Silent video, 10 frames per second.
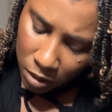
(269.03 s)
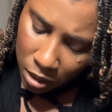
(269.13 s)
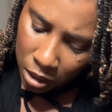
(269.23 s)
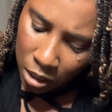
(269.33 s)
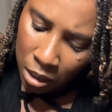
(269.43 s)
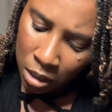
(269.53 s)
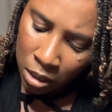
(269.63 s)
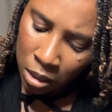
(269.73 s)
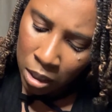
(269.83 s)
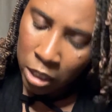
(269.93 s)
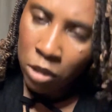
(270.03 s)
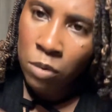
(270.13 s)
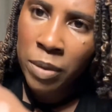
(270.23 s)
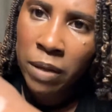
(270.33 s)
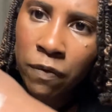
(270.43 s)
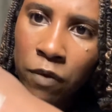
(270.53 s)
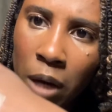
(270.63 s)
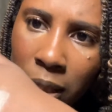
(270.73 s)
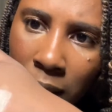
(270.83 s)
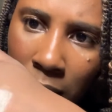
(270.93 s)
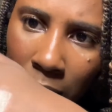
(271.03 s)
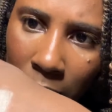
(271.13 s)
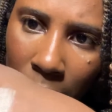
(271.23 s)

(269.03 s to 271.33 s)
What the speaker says: It's a little bit frosty,